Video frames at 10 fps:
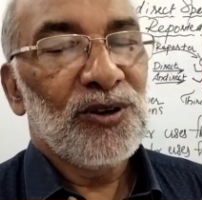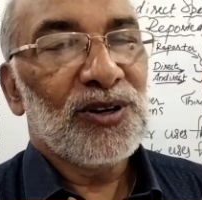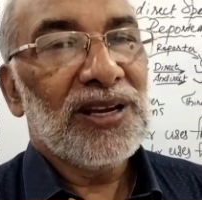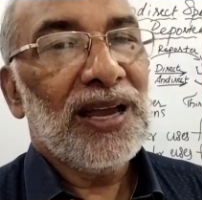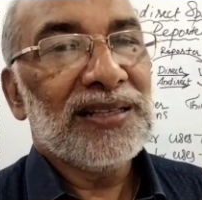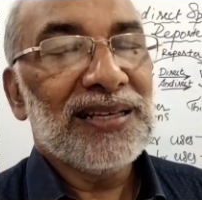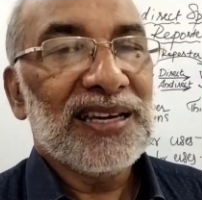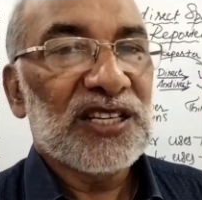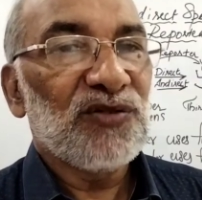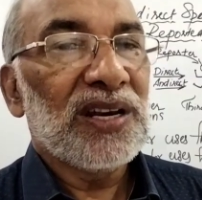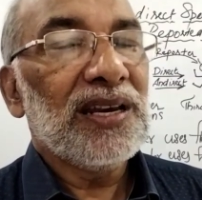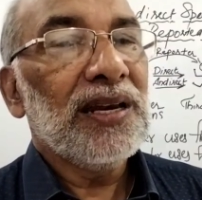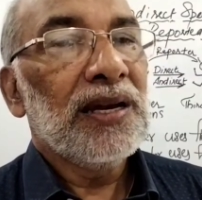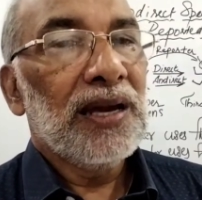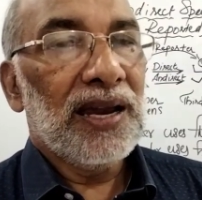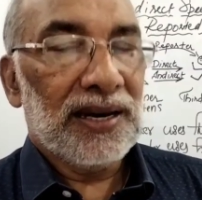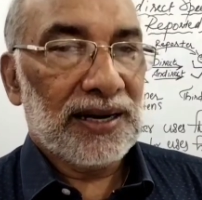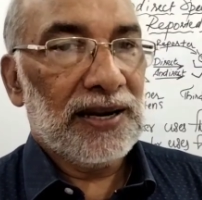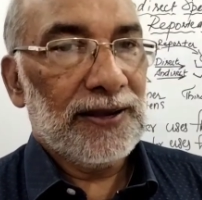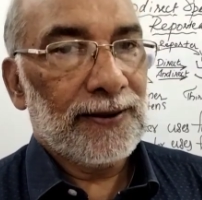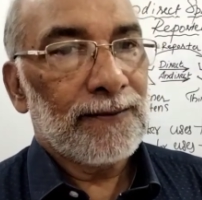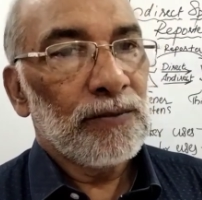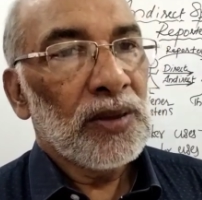Okay, I think it's very clear.